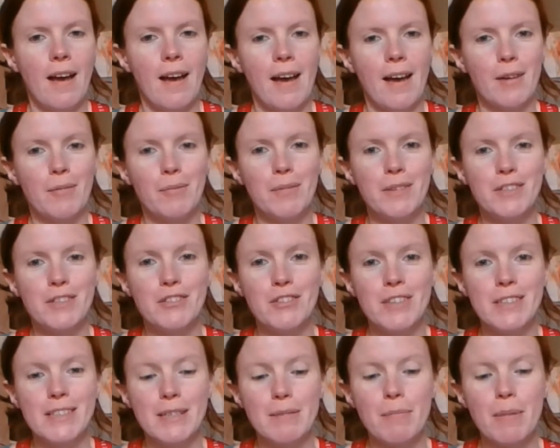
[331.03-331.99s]
And with
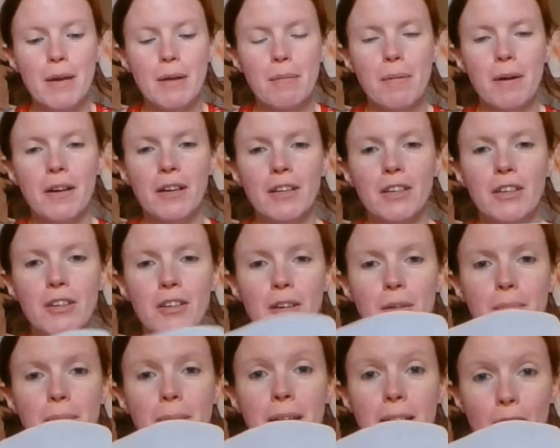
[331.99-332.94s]
tracing paper, you
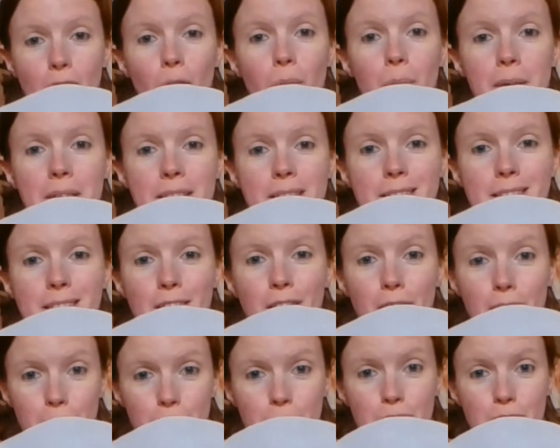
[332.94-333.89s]
can make copies
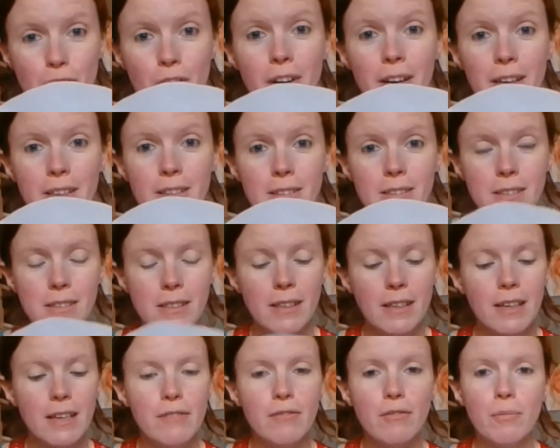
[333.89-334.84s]
of your drawings.
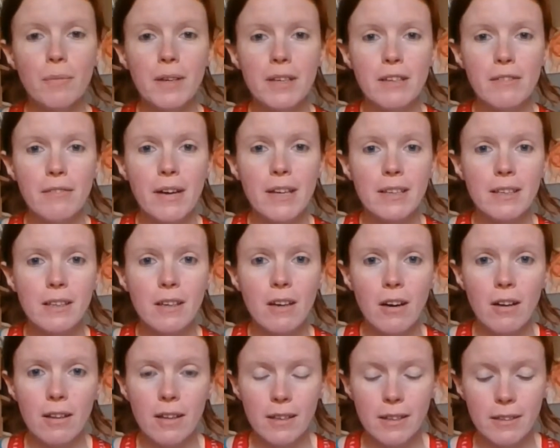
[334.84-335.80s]
Even when you've added
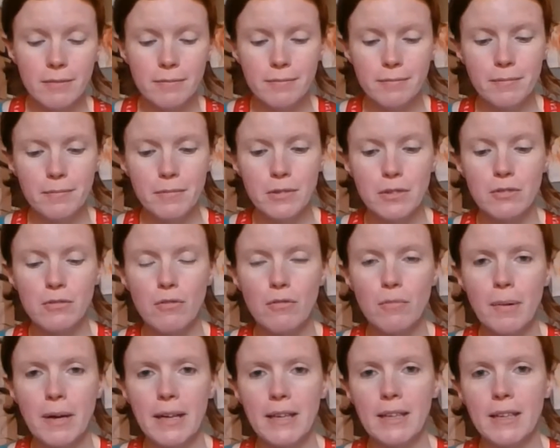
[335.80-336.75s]
colour, so don't
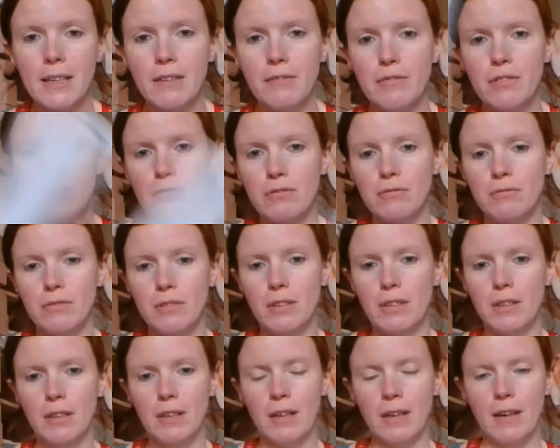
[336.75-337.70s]
panic if you don't
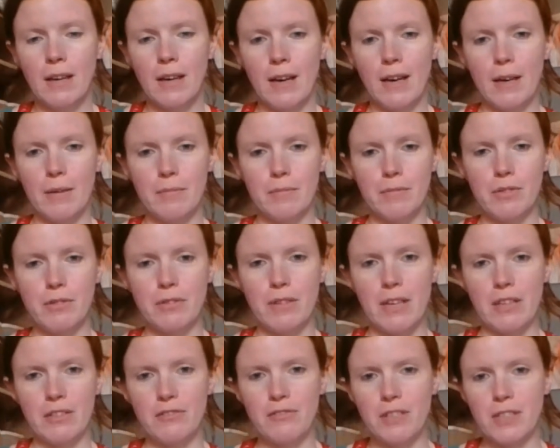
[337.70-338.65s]
do
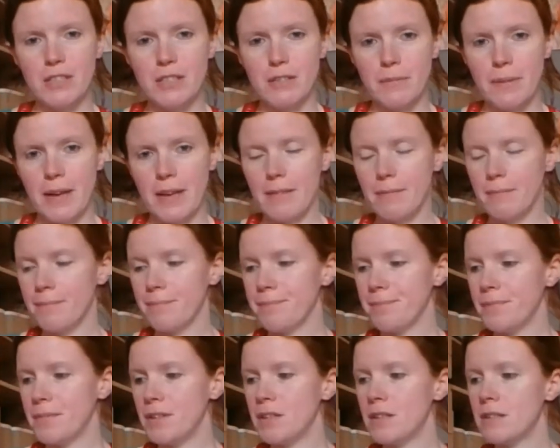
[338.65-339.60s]
that straight away.
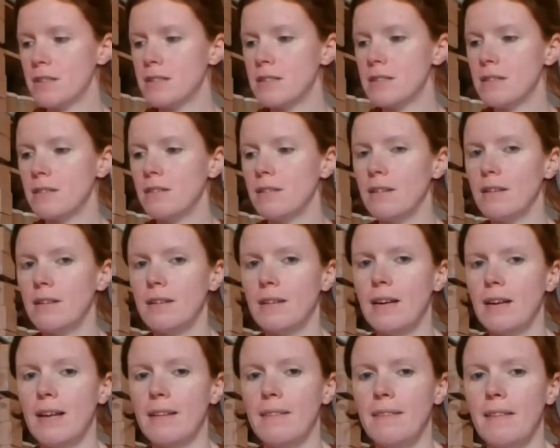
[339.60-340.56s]
You can still
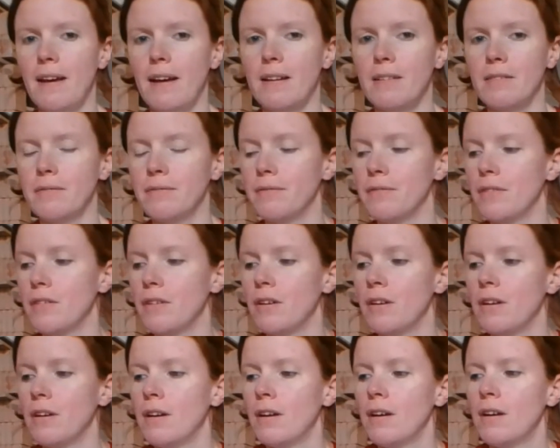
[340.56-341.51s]
add that.
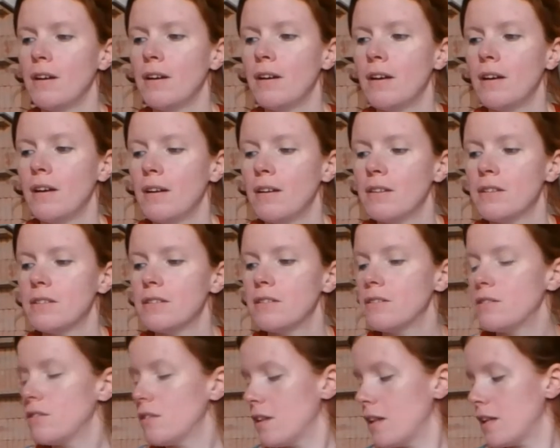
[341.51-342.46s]

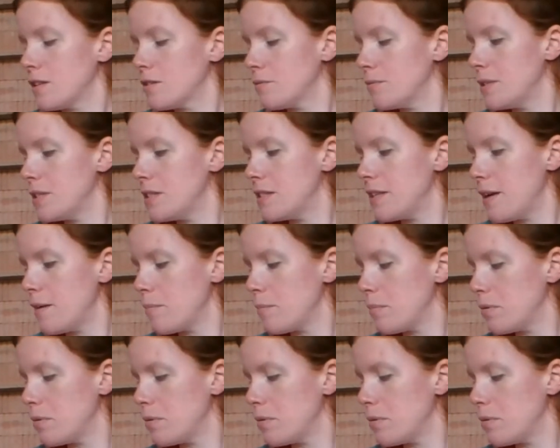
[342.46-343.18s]
So that's wee tip.